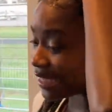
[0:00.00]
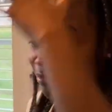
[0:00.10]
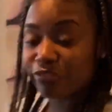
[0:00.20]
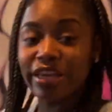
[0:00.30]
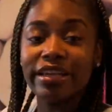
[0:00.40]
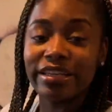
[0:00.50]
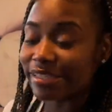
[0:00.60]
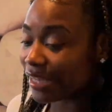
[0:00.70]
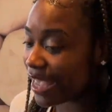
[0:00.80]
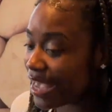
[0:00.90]
his feet, his
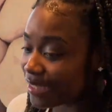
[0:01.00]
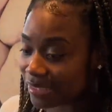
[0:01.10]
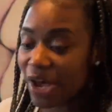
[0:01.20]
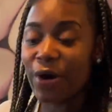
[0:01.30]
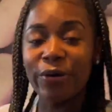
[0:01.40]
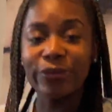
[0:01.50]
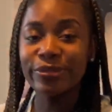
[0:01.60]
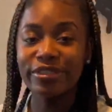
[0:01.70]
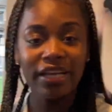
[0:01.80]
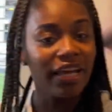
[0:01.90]
legs, Not his toes.
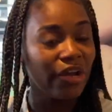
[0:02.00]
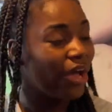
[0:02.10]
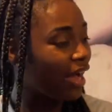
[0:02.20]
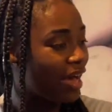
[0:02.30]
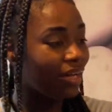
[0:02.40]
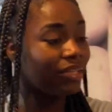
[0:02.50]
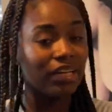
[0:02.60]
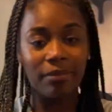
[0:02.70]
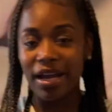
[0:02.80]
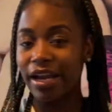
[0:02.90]
True. I gotta clean
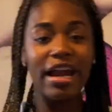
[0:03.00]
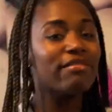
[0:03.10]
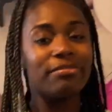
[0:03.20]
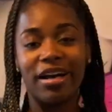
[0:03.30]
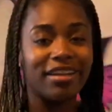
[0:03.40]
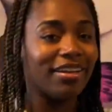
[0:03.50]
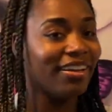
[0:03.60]
up behind everybody.